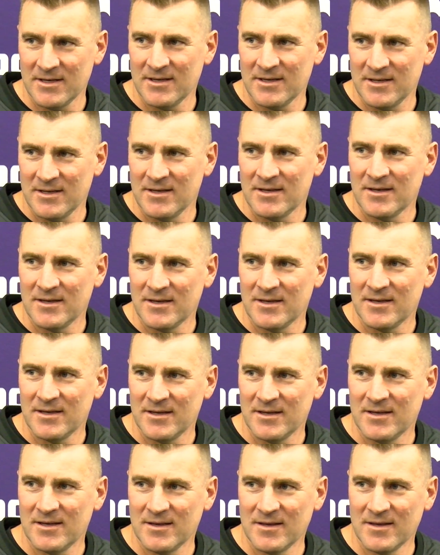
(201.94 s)
You
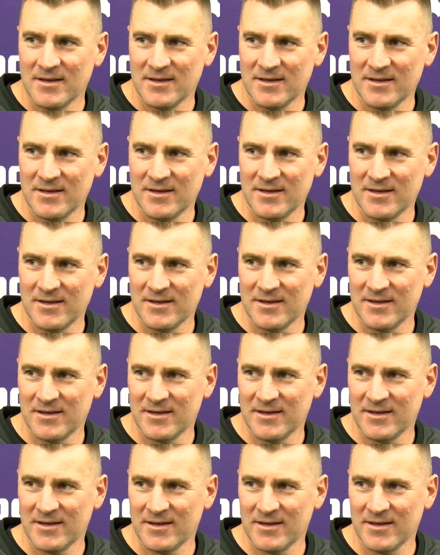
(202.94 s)
notice maybe a chip on
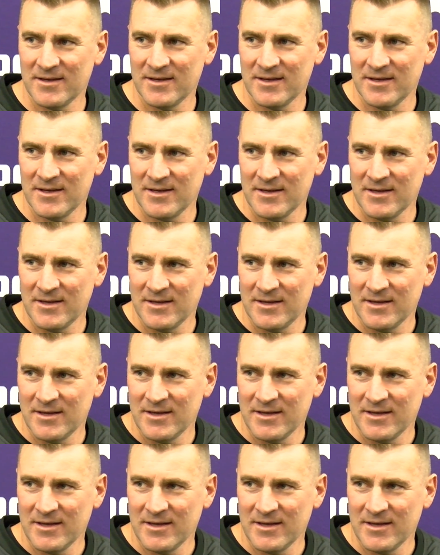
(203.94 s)
his shoulder right now.